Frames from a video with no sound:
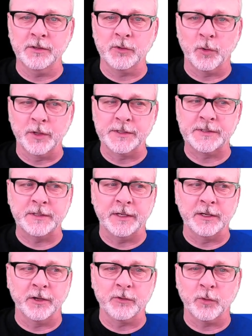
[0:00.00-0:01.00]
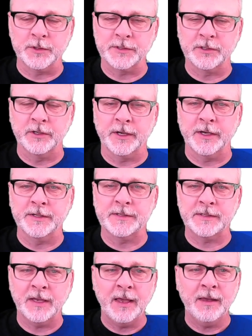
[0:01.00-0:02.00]
adult tortoise
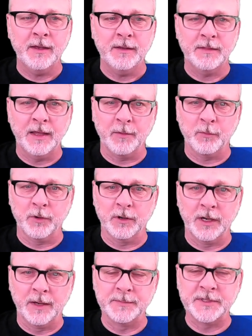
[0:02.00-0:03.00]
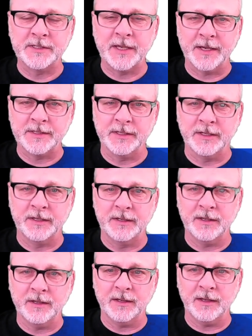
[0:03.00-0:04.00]
surrogates that were
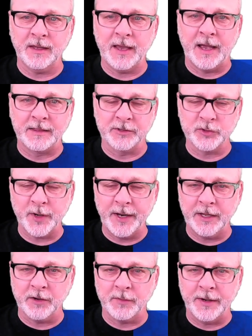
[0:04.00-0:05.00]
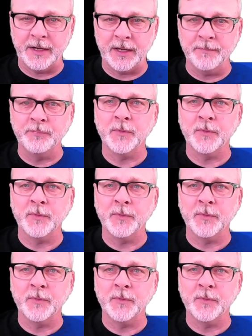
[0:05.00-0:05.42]
detected at the training arena